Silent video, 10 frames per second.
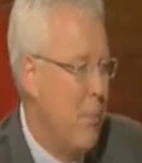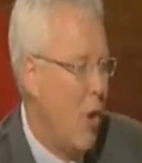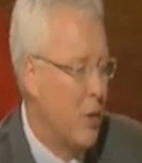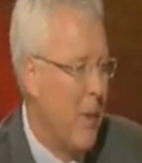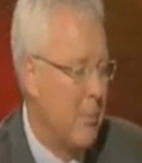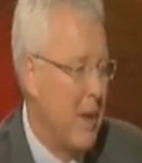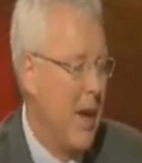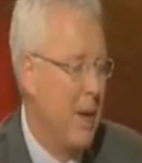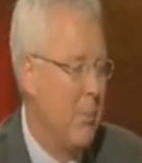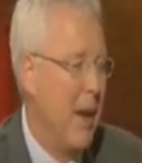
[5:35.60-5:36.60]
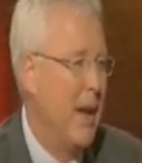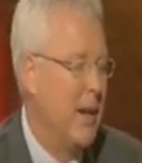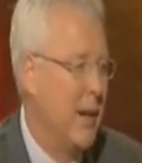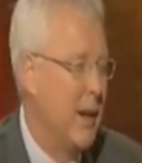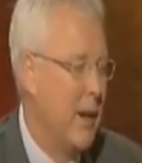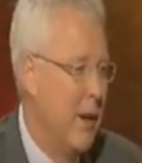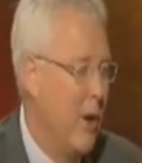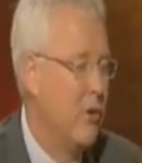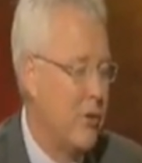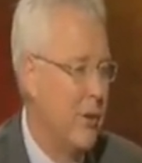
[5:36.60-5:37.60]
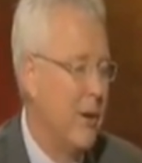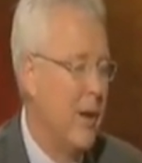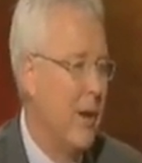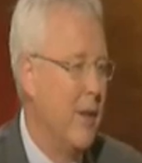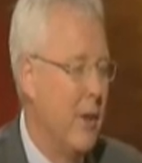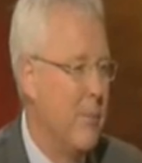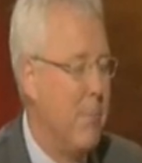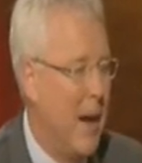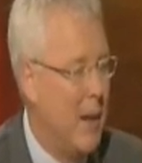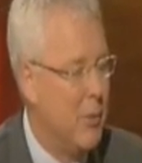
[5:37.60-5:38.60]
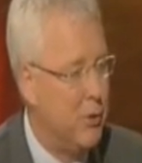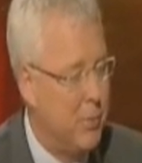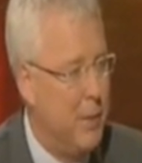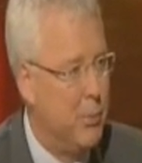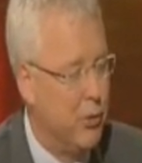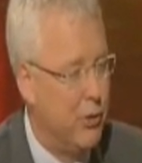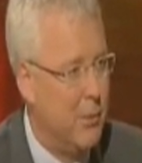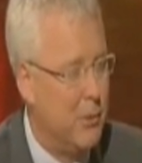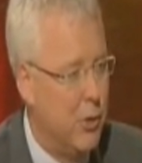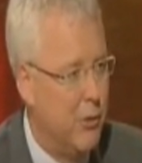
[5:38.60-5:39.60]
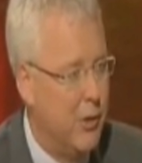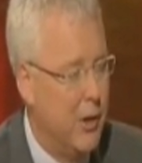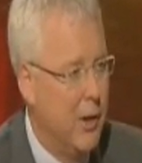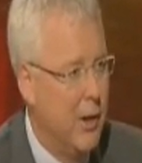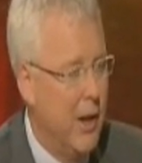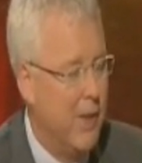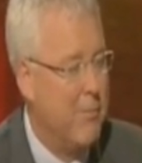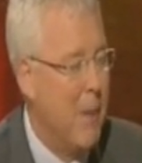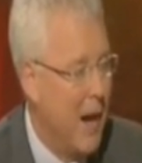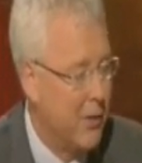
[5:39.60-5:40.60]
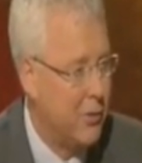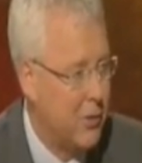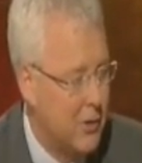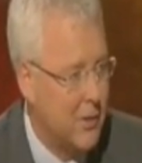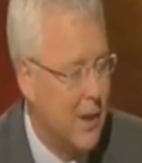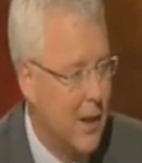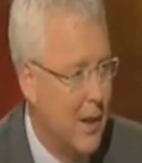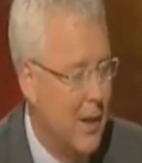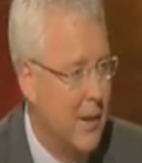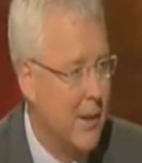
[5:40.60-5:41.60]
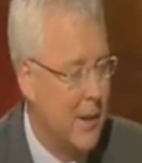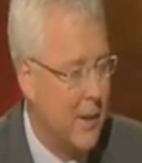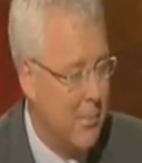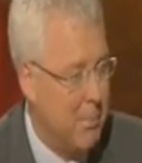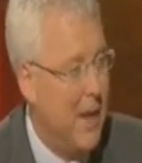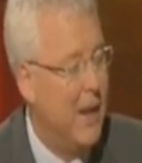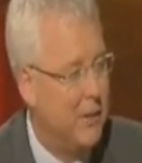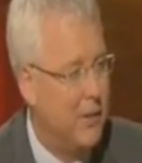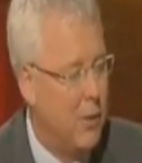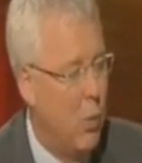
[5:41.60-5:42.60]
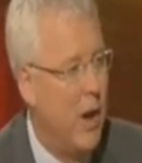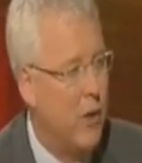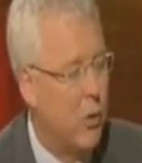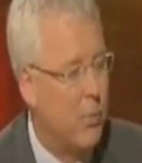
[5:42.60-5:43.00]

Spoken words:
bottom-up campaigning notion that Obama's people seem to have mastered compared to the way the